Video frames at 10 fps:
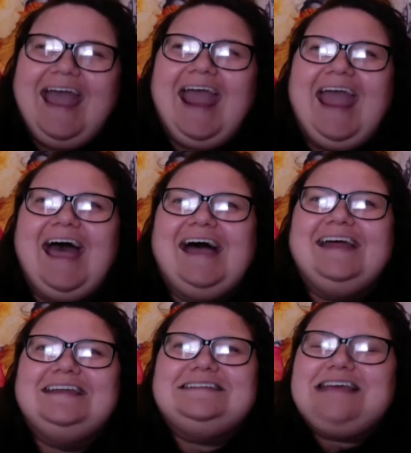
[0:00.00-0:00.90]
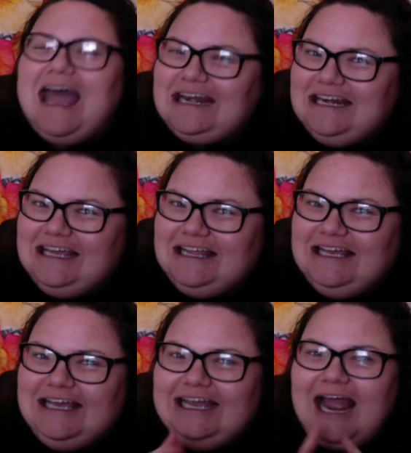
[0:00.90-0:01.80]
And
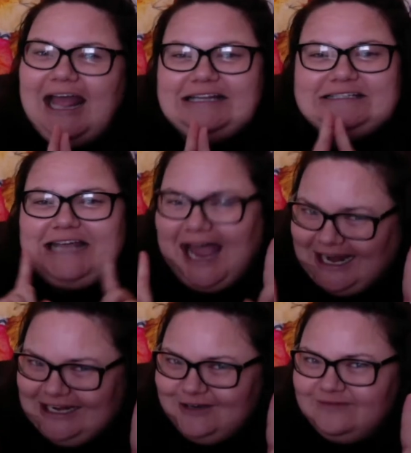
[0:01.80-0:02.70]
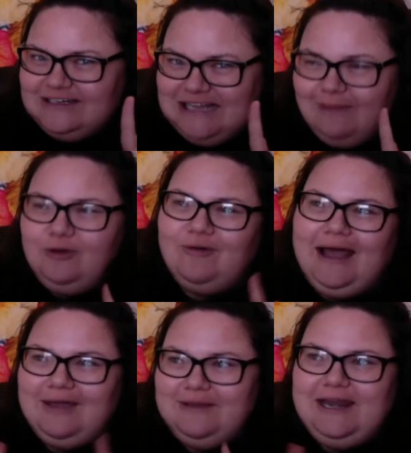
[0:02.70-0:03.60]
technically, it's kind of a double
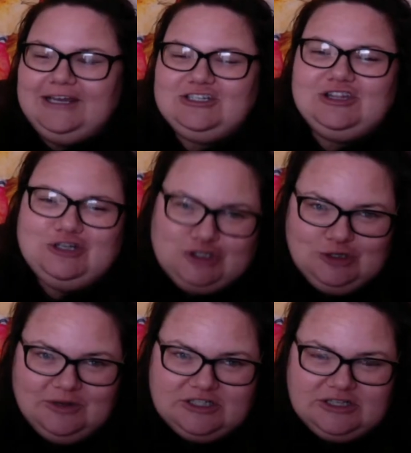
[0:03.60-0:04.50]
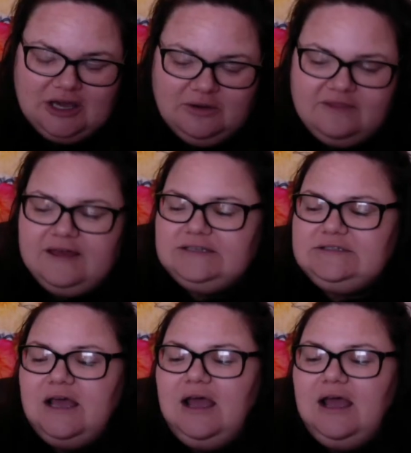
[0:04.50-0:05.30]
recommendation. There's two books that go with this.